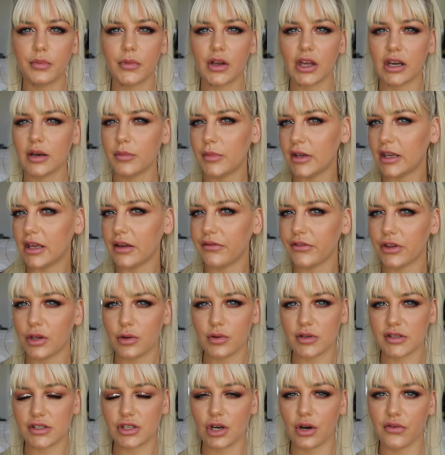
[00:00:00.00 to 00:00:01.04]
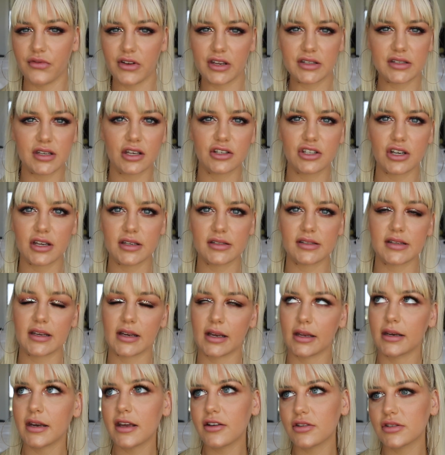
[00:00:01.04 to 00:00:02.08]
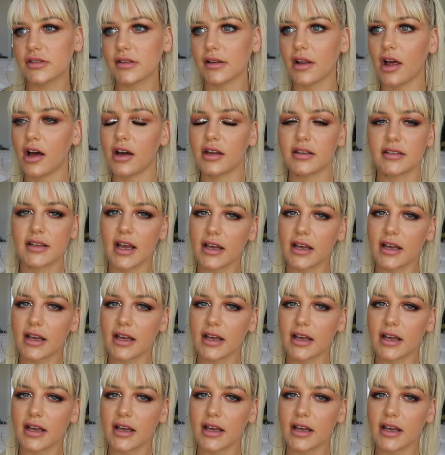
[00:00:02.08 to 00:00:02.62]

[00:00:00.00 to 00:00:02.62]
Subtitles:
going to be giving you a service such as like a nail salon,